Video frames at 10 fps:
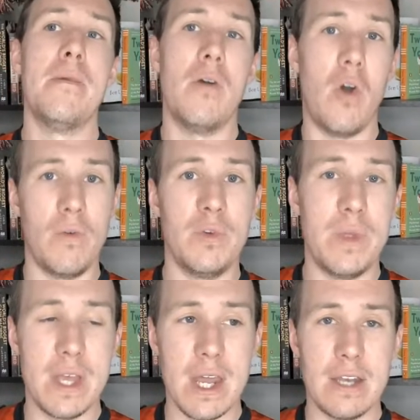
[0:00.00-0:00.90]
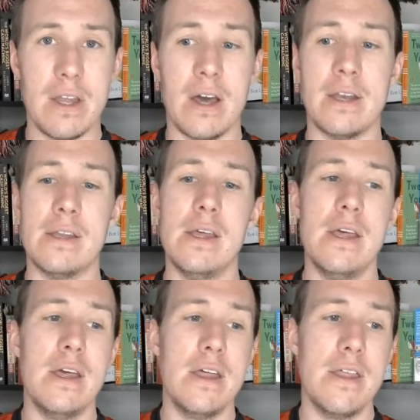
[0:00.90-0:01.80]
Hopefully we can get it done.
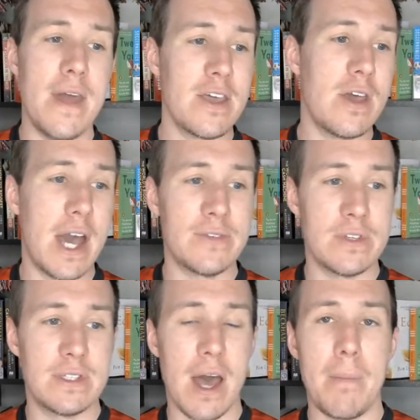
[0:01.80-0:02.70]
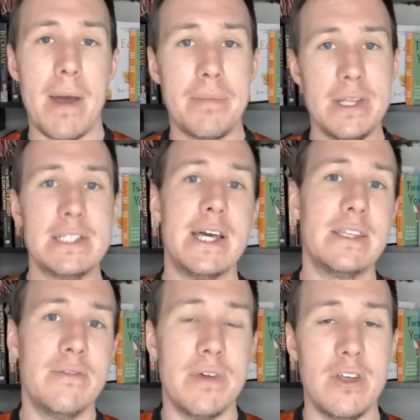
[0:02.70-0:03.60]
Thank you guys for stopping by. Please like
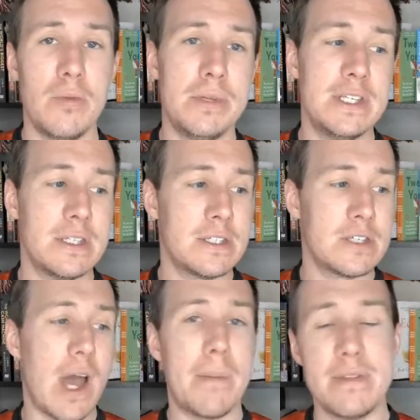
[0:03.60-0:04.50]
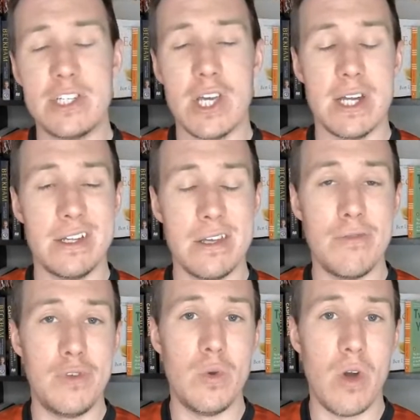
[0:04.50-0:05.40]
the video. Please subscribe to the channel
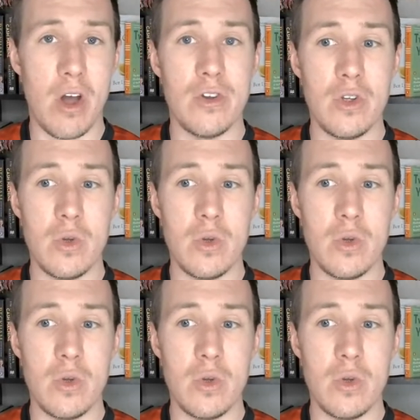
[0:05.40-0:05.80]
if you are new.